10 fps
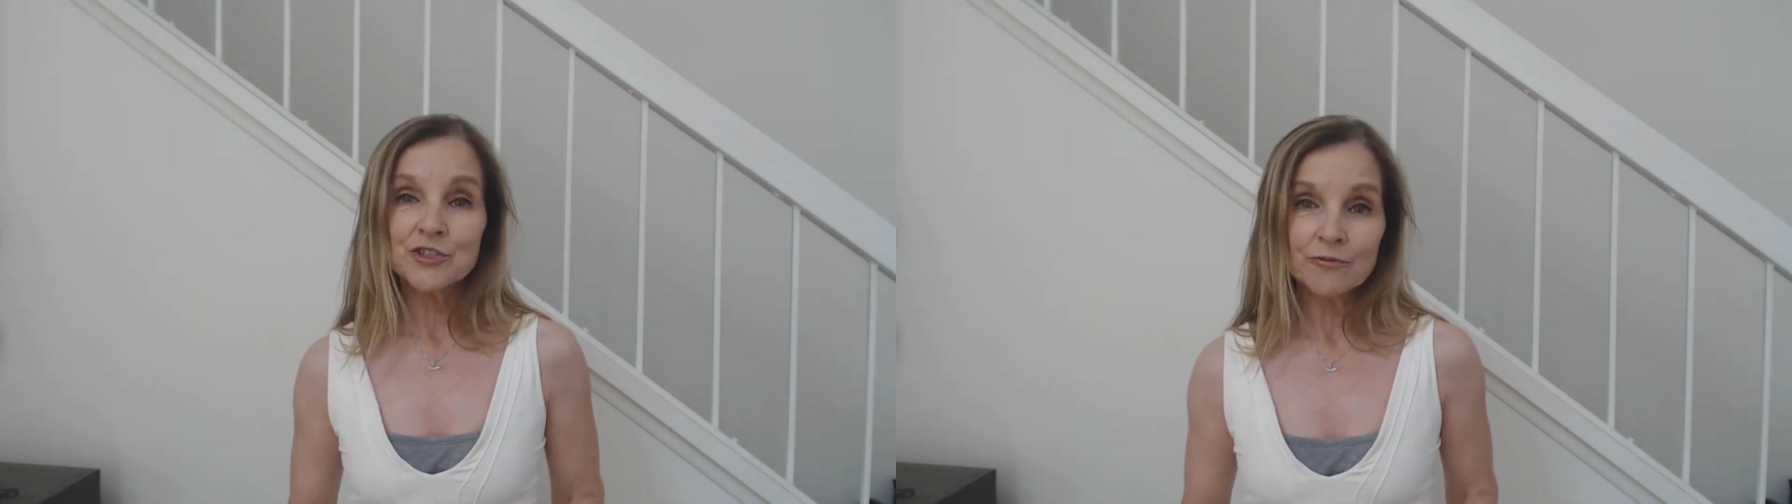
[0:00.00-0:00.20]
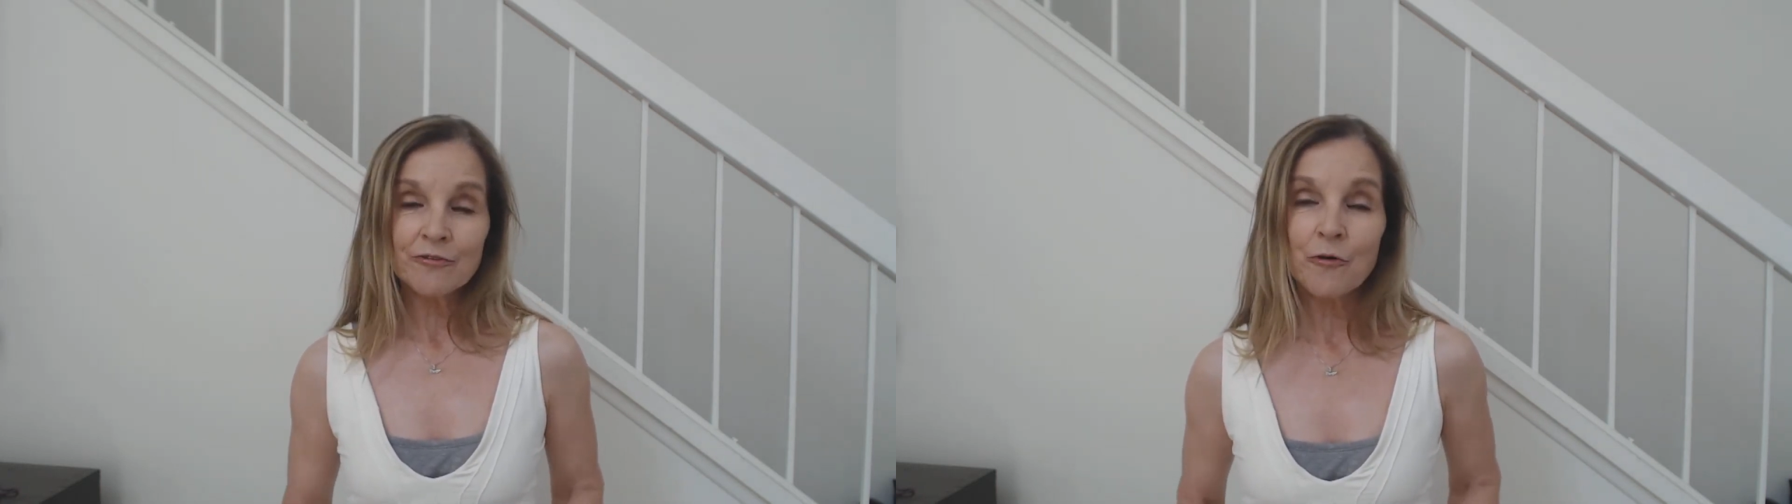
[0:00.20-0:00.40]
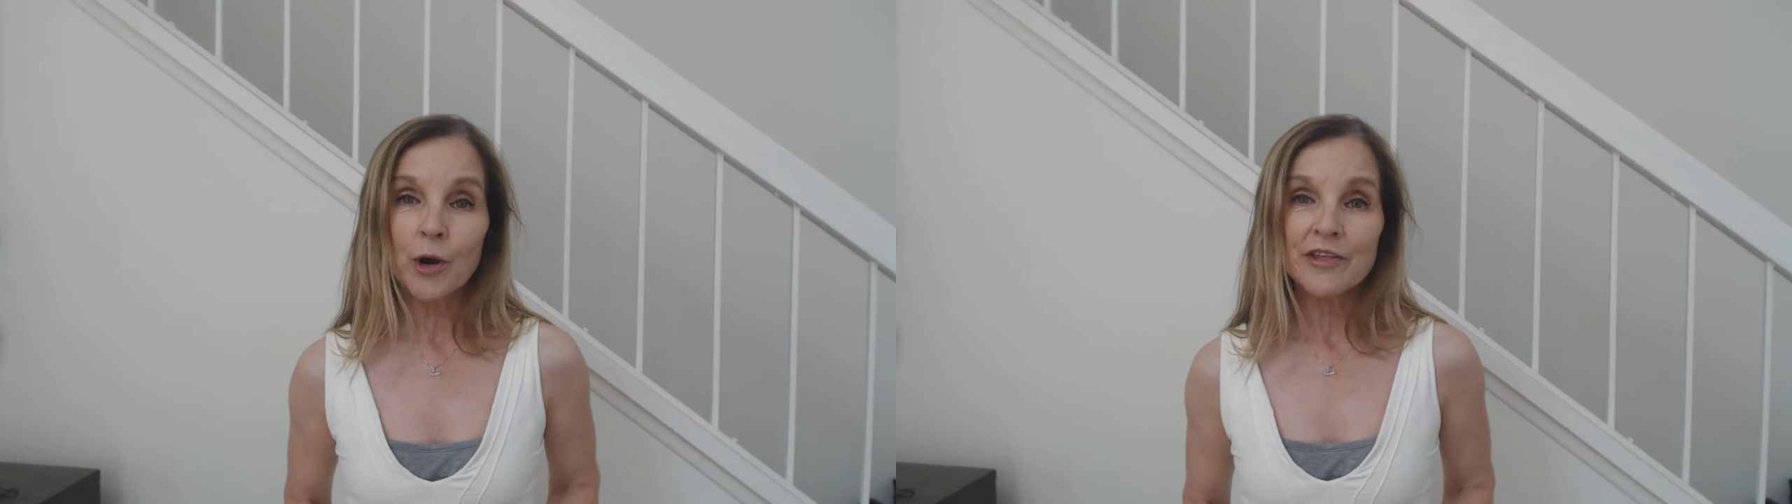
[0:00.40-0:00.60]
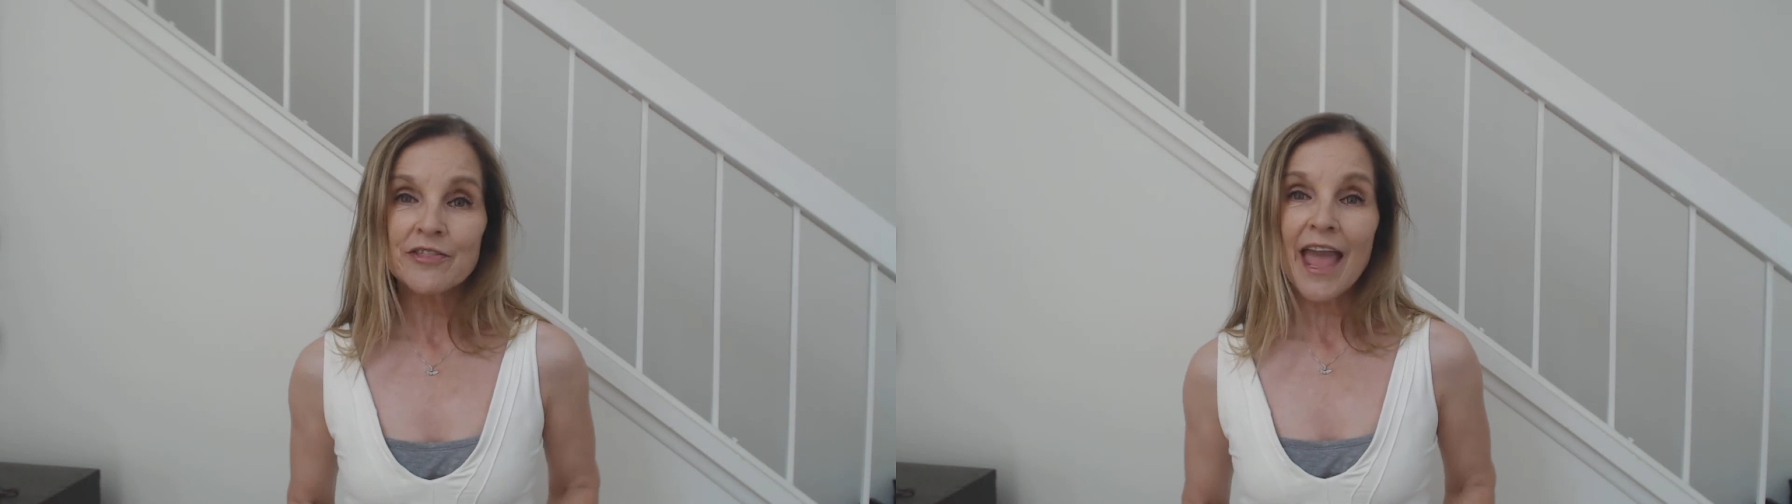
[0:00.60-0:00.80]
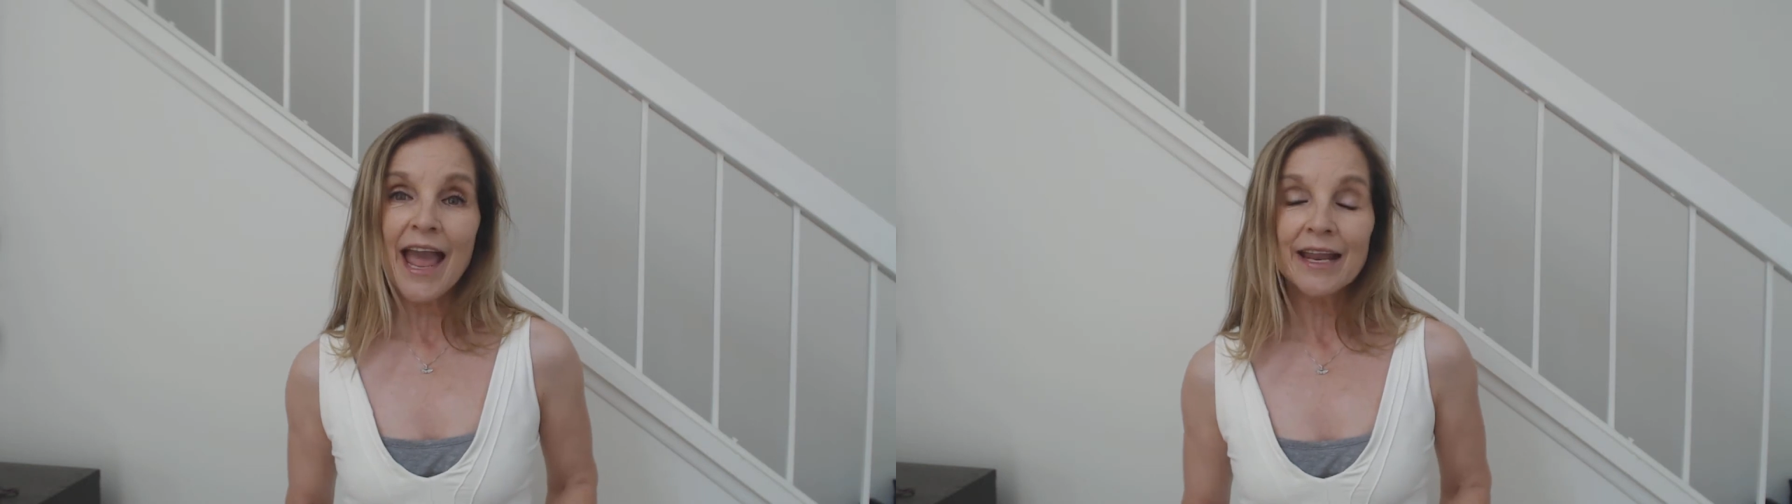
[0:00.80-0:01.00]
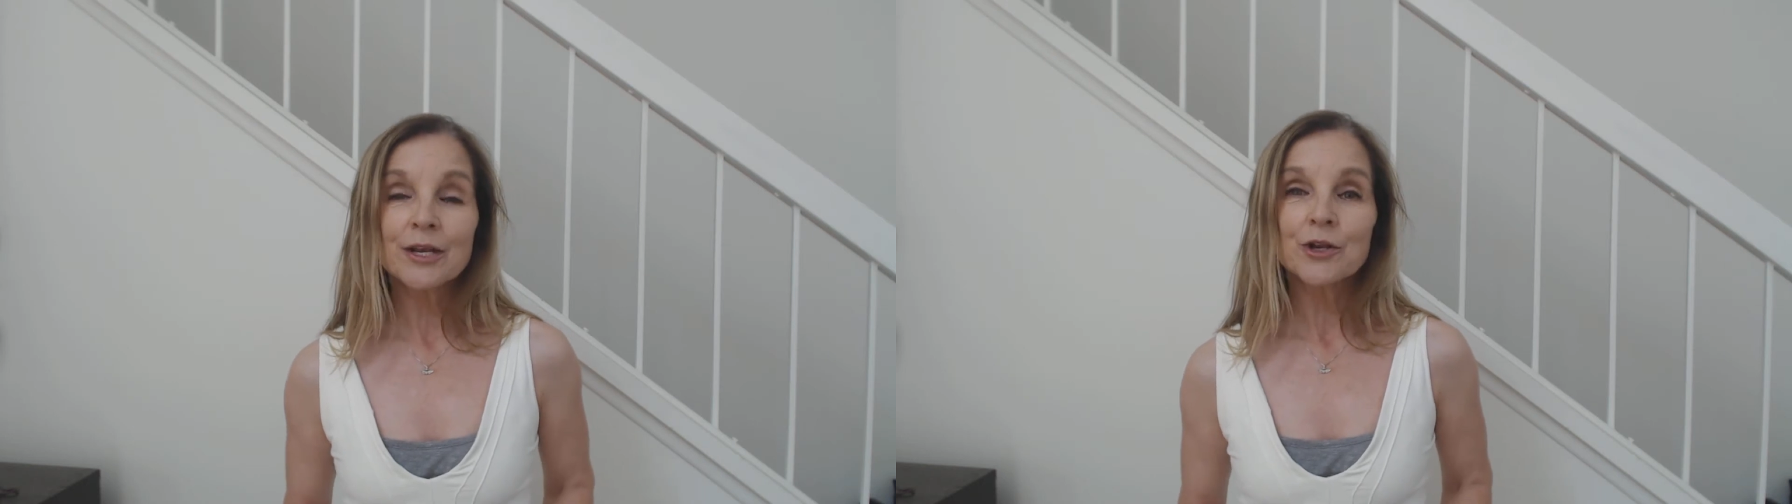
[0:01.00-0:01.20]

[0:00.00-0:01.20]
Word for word: June fourth at